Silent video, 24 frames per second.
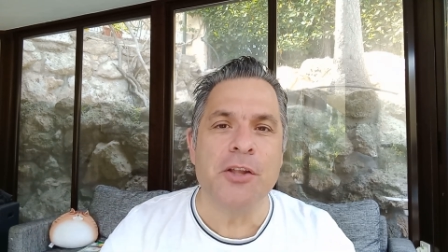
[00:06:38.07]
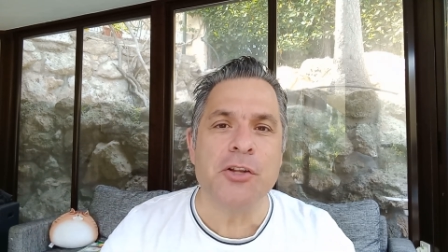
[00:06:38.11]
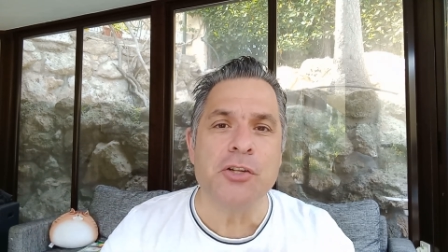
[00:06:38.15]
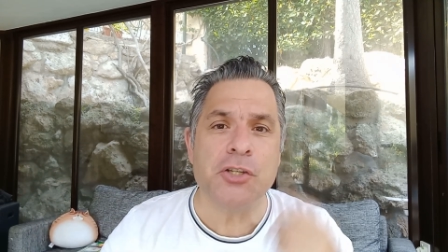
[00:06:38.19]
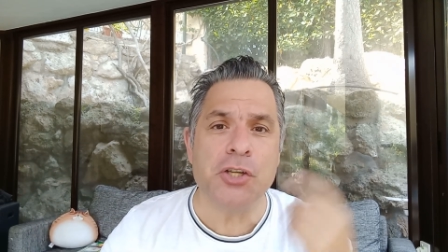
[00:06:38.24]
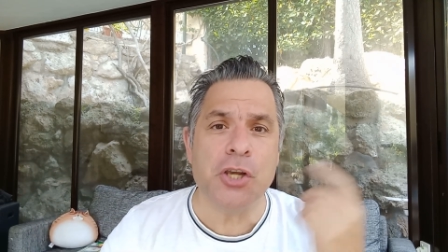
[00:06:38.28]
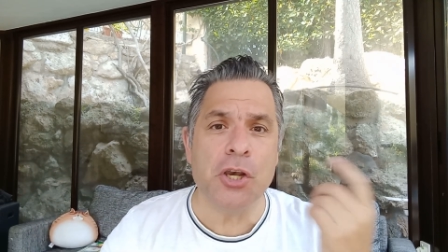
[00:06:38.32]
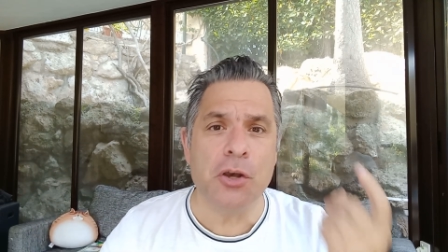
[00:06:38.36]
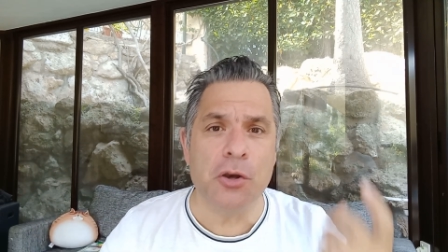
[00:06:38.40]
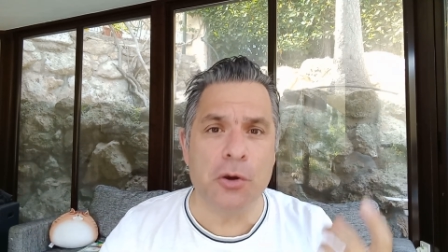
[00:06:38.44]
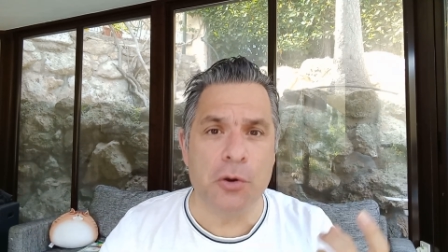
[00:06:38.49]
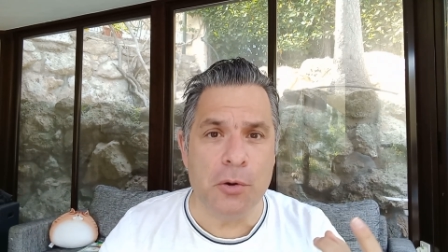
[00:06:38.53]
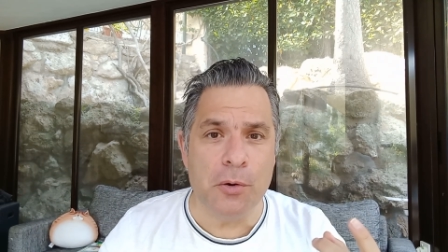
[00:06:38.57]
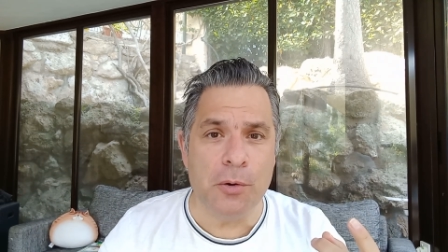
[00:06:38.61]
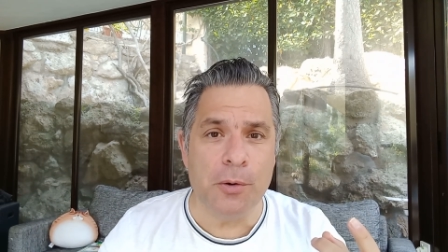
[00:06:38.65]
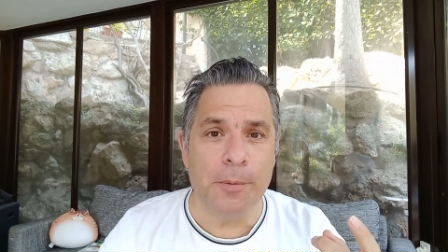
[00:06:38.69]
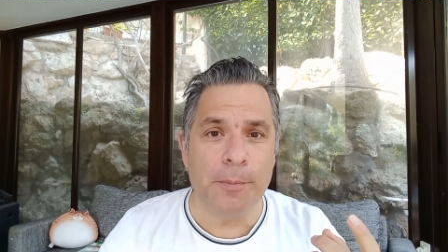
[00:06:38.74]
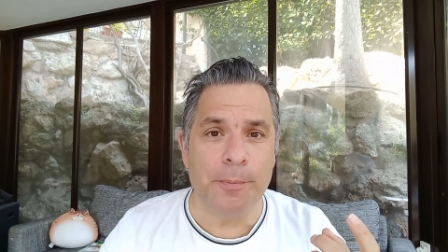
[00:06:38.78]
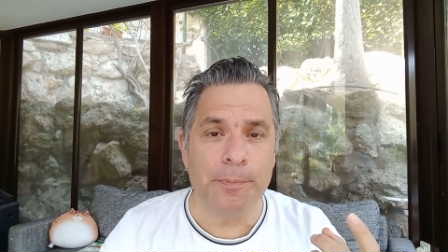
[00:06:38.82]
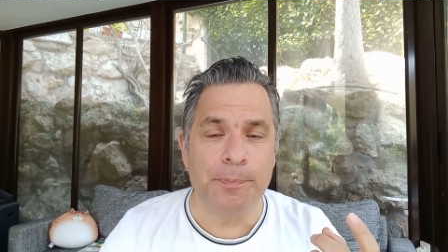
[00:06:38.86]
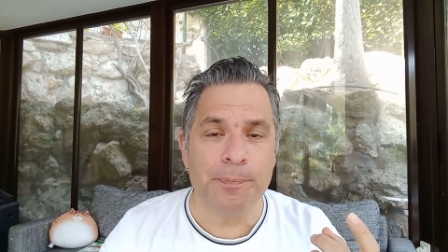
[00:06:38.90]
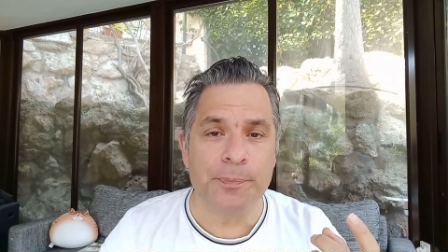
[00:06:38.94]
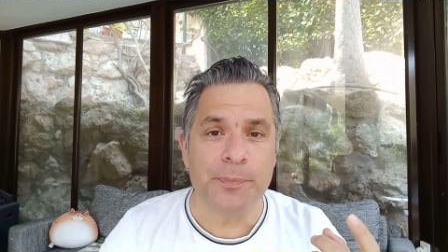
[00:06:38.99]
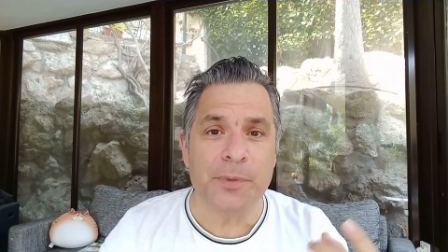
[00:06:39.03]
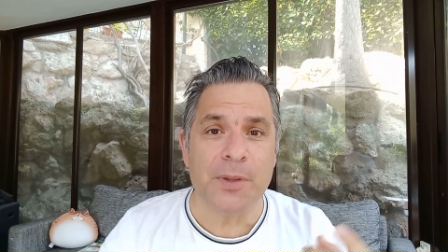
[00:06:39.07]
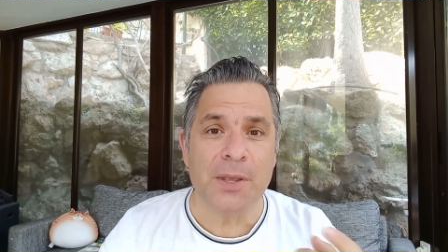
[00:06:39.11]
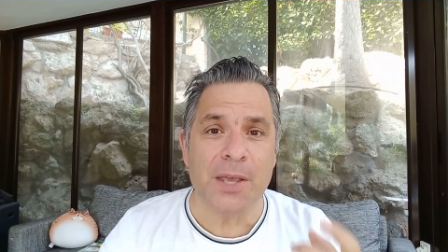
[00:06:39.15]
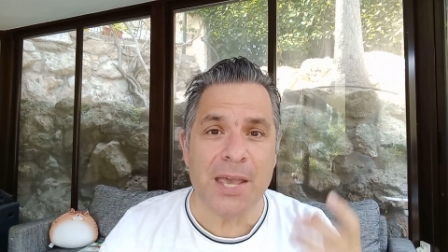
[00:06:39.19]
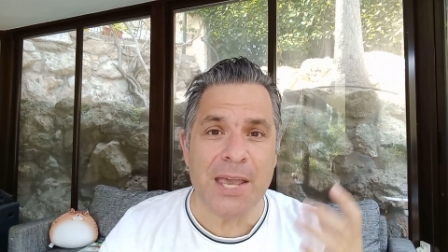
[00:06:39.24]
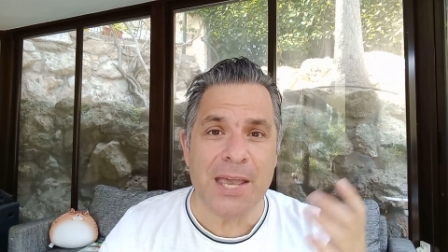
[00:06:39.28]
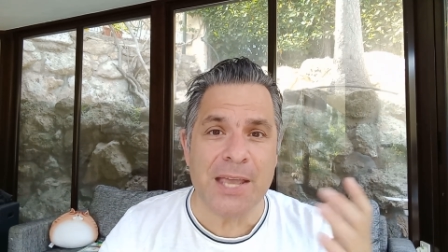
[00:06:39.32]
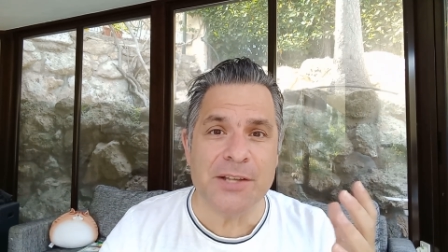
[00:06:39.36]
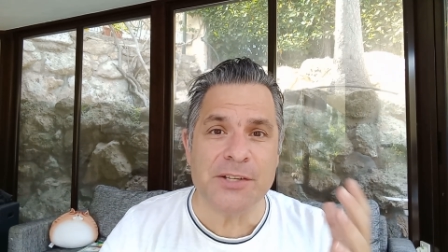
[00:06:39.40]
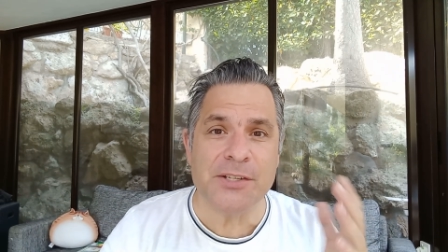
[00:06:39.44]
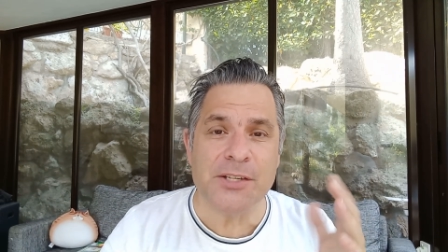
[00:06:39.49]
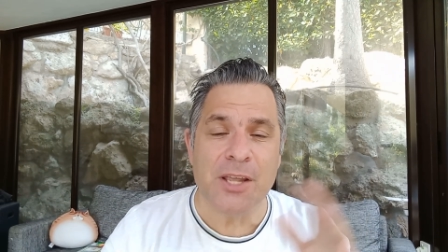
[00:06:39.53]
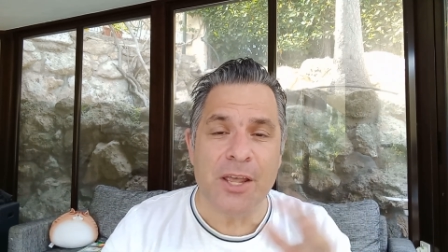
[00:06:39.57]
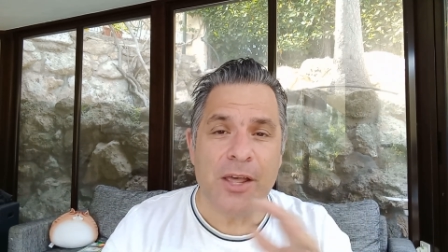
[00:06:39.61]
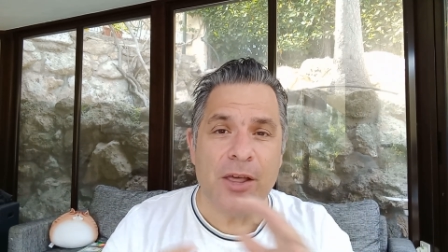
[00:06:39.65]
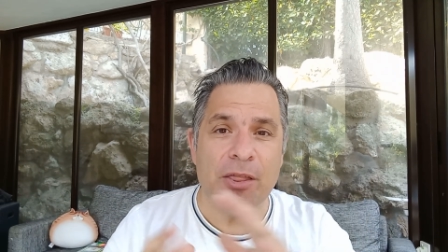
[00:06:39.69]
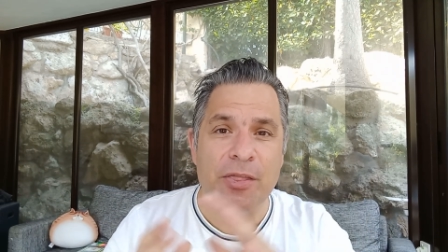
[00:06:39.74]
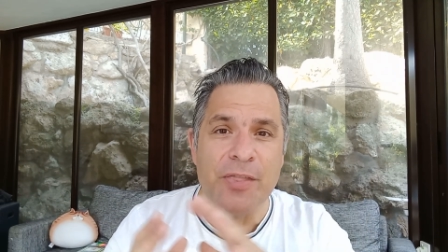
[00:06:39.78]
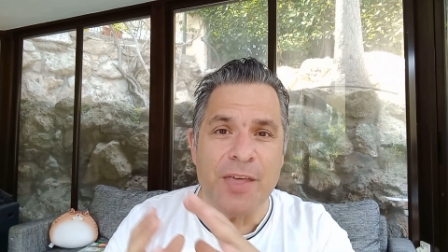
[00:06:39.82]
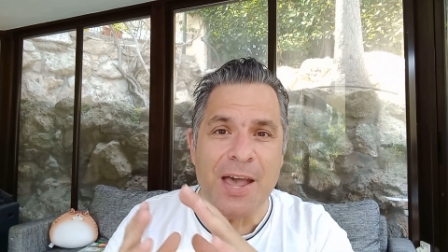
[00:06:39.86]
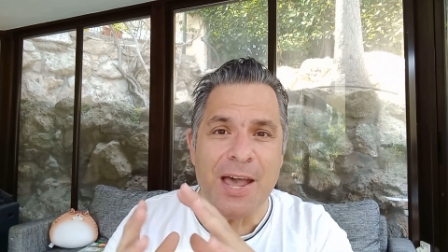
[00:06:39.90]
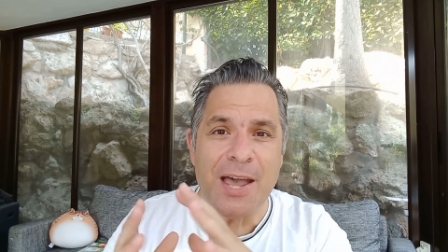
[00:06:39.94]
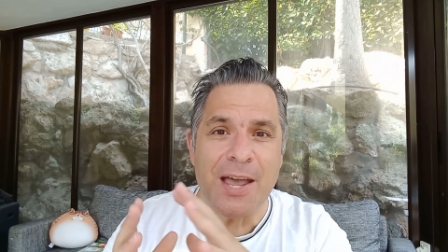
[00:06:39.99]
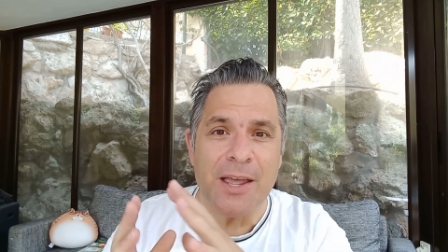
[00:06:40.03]
2 is
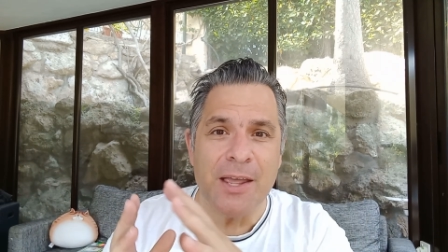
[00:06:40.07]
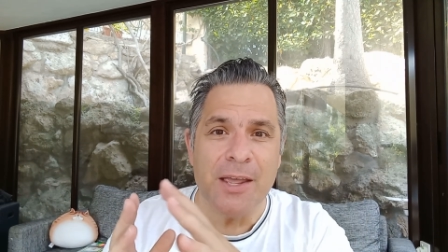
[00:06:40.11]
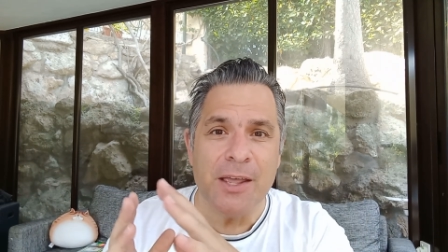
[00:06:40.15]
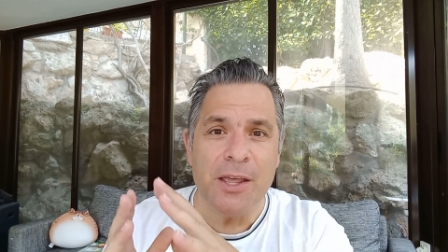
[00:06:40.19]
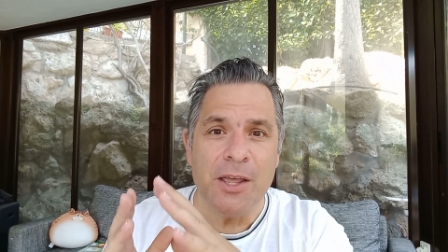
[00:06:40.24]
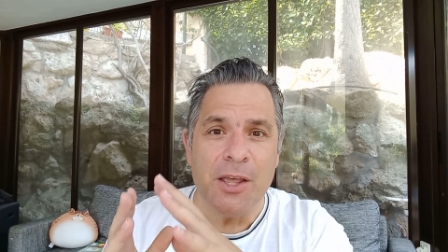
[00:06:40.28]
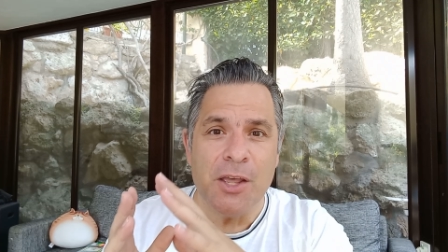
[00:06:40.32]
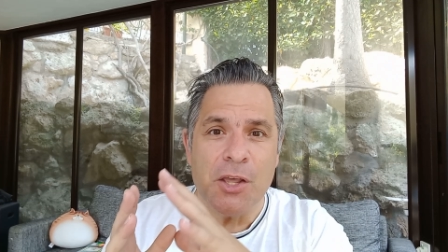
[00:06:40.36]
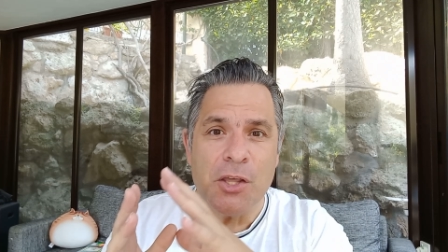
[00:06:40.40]
that